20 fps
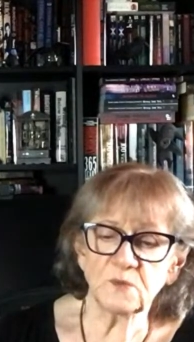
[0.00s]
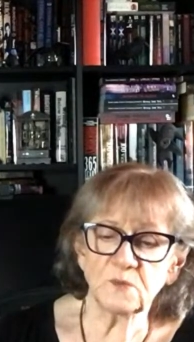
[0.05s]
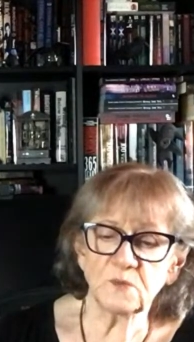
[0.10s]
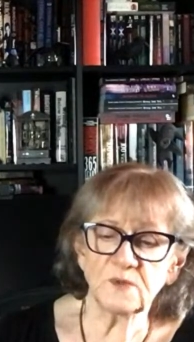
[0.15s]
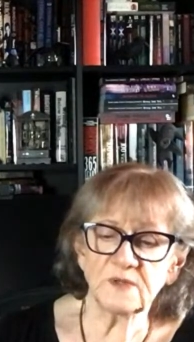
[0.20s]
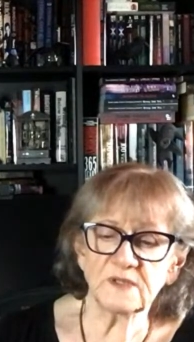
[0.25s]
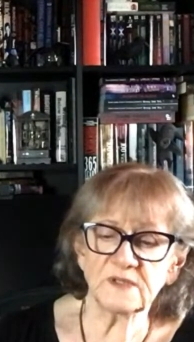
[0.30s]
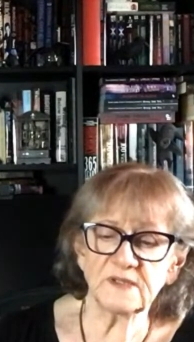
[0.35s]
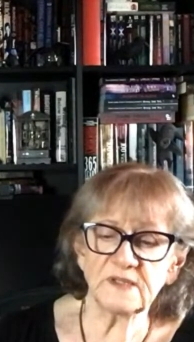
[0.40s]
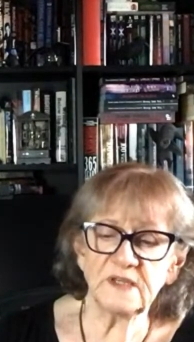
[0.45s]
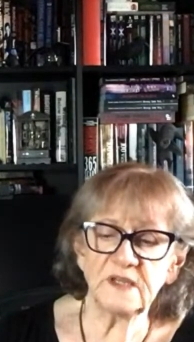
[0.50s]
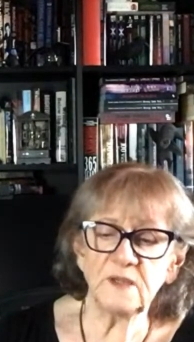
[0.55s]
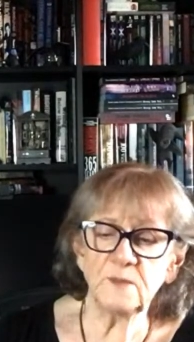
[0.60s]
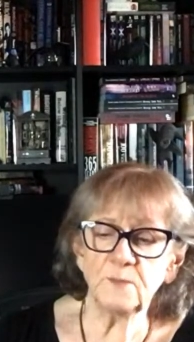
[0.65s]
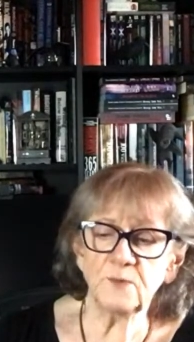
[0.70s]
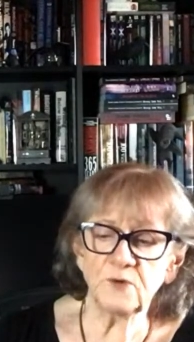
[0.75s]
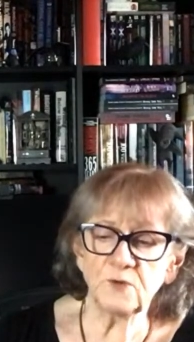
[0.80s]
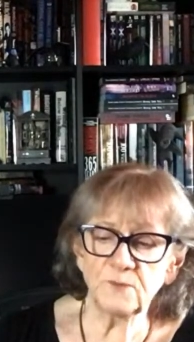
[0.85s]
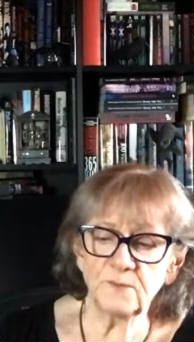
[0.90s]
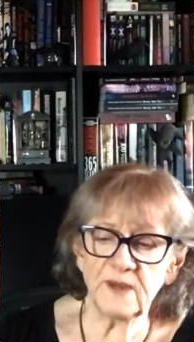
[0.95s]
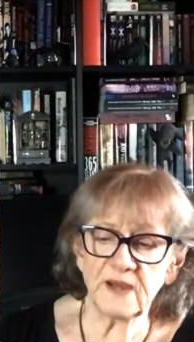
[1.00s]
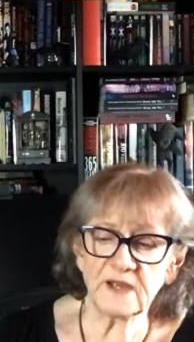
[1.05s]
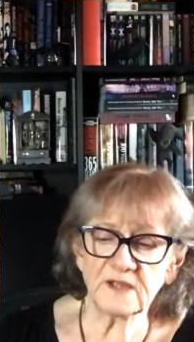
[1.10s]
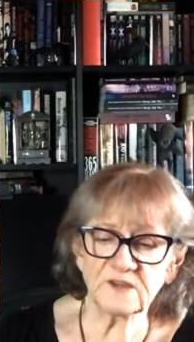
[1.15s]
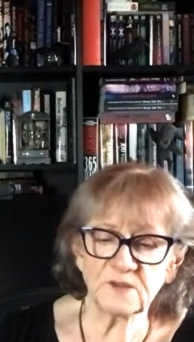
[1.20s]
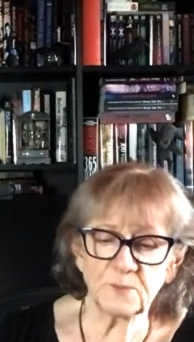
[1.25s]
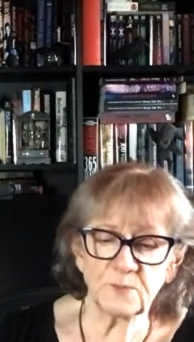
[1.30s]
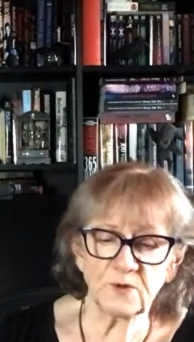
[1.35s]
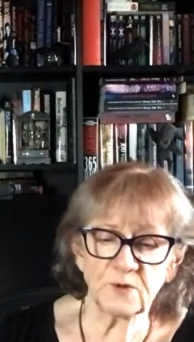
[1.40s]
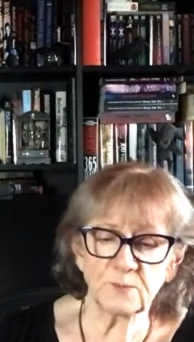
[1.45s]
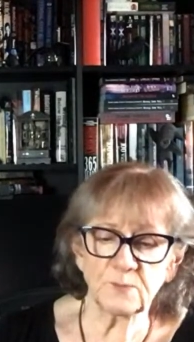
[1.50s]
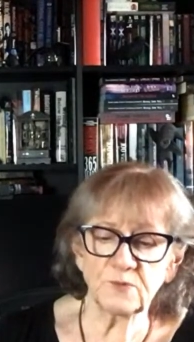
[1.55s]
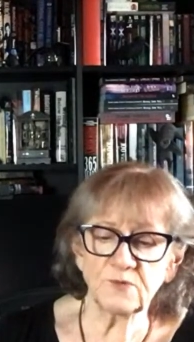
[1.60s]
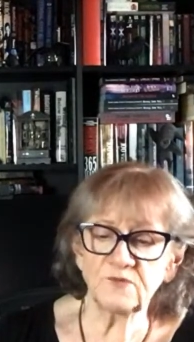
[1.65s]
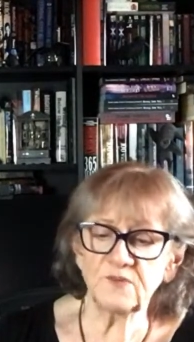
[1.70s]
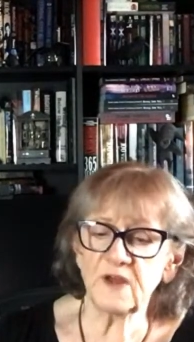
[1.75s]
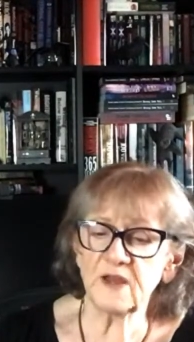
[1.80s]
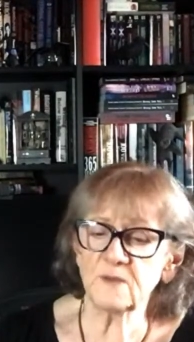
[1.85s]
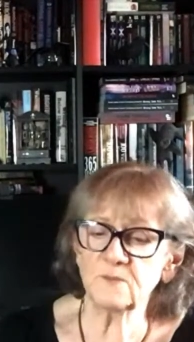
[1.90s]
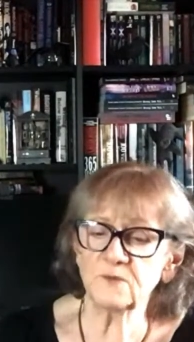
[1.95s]
Quickly, he pulled back the purple
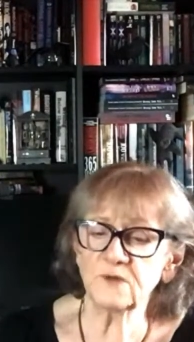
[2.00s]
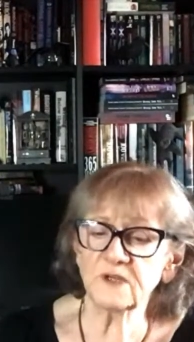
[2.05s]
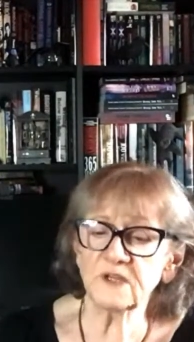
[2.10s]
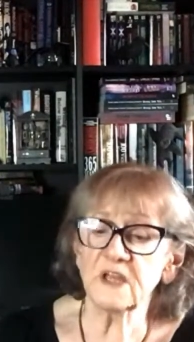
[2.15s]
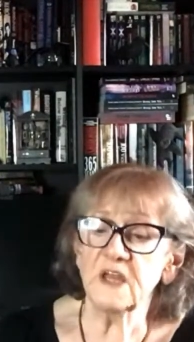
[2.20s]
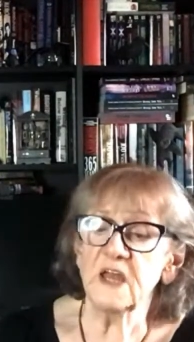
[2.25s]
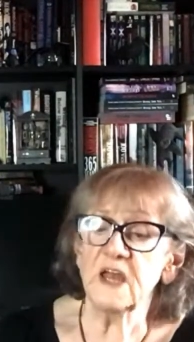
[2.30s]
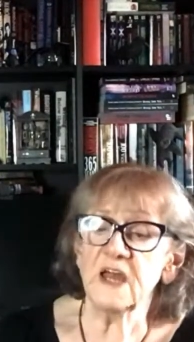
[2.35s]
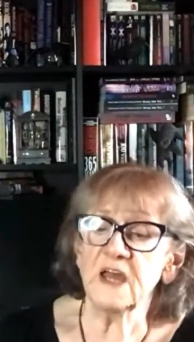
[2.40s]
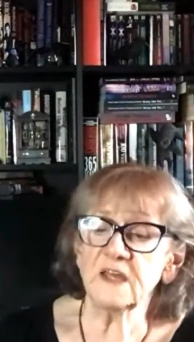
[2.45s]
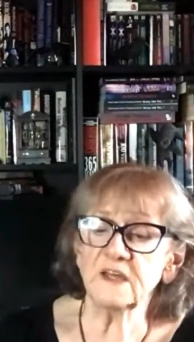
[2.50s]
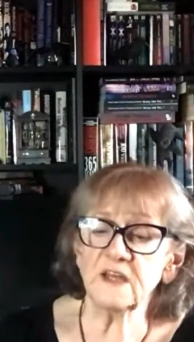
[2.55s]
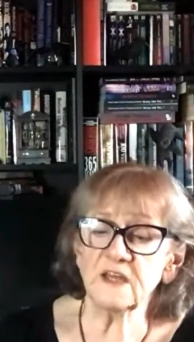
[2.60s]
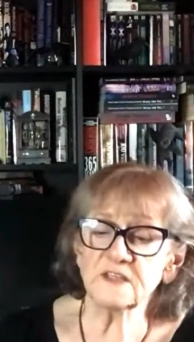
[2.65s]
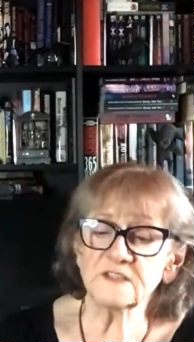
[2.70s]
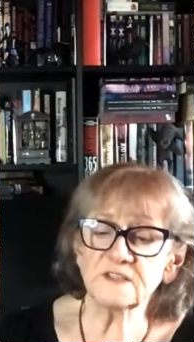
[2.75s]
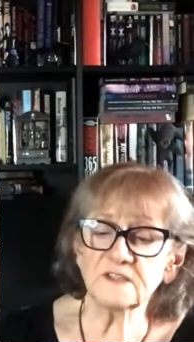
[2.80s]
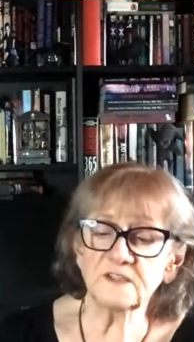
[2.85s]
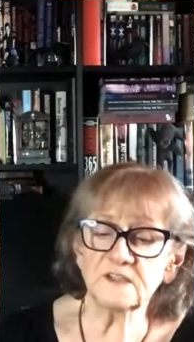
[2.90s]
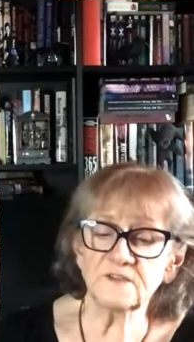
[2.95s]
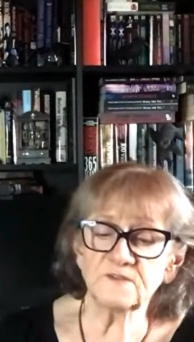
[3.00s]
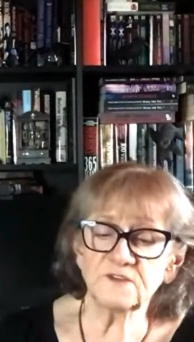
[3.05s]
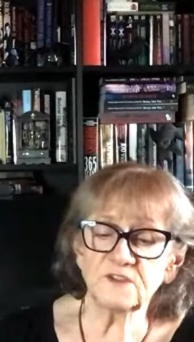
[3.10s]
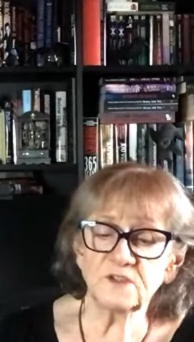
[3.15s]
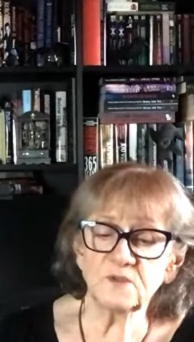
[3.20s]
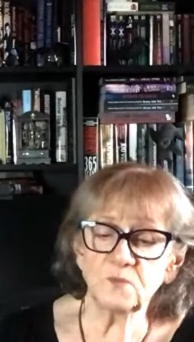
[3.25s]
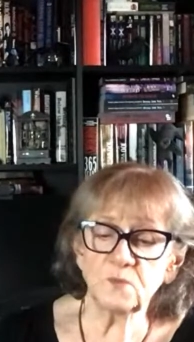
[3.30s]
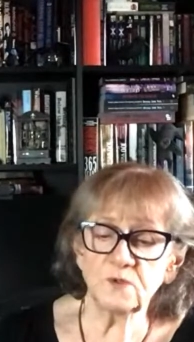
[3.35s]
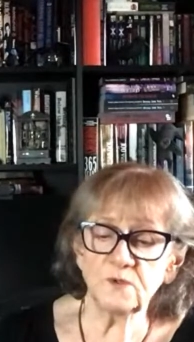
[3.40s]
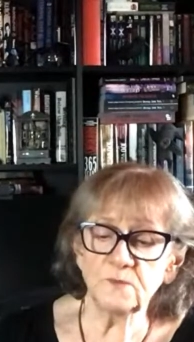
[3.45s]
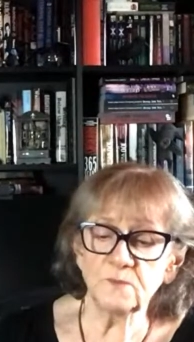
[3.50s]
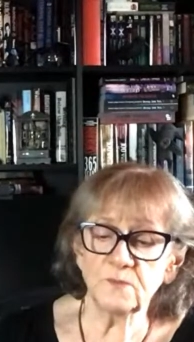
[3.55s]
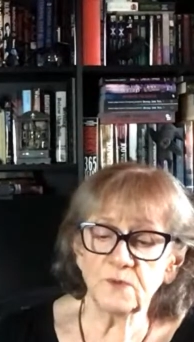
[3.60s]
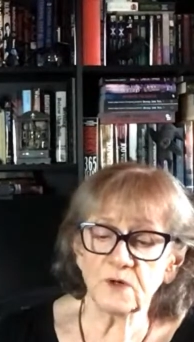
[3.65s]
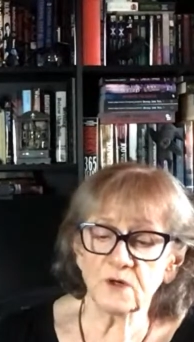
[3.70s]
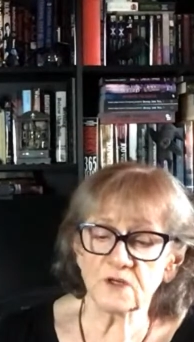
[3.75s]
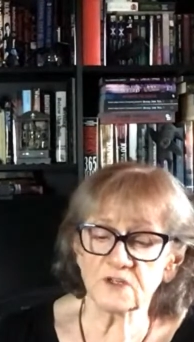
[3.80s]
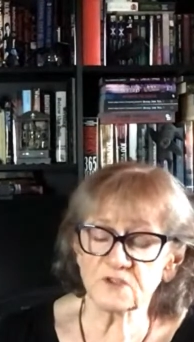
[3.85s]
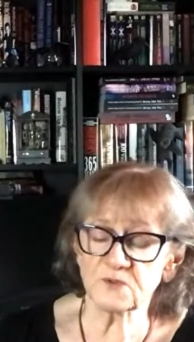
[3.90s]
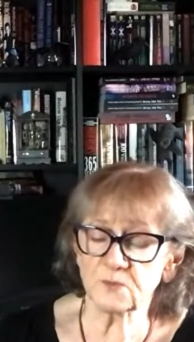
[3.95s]
fabric, and as it lifted, wooden
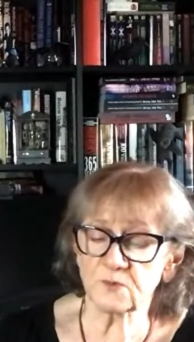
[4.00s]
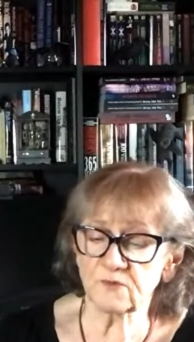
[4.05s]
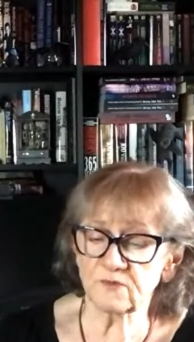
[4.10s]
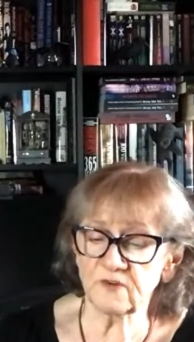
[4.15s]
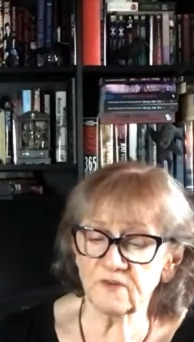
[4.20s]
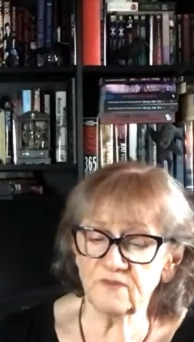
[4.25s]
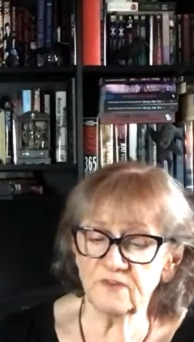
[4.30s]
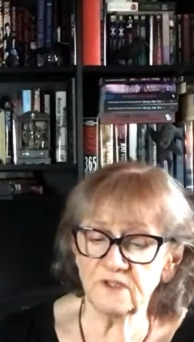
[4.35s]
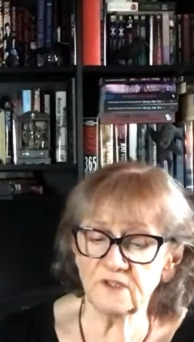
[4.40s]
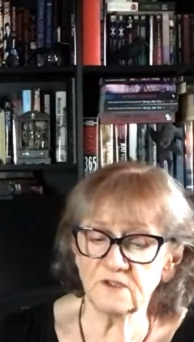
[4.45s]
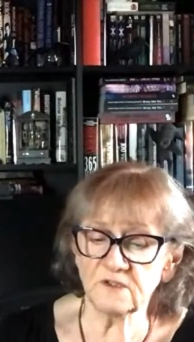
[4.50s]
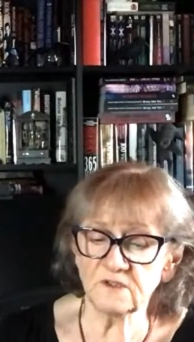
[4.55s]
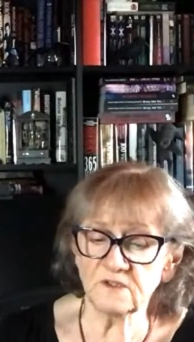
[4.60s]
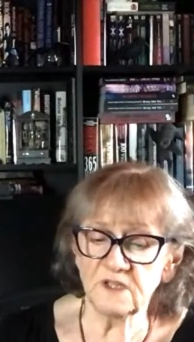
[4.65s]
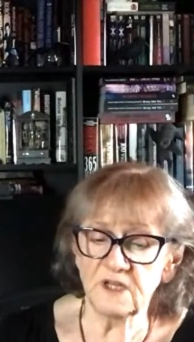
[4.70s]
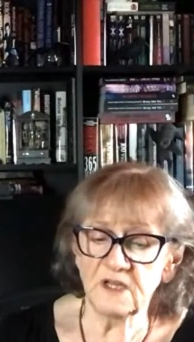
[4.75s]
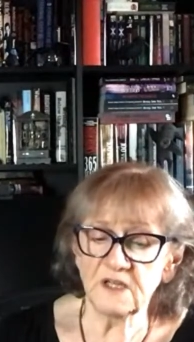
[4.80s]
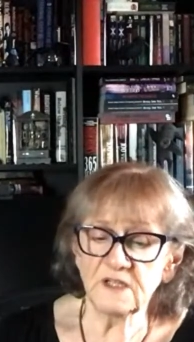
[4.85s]
bars were revealed,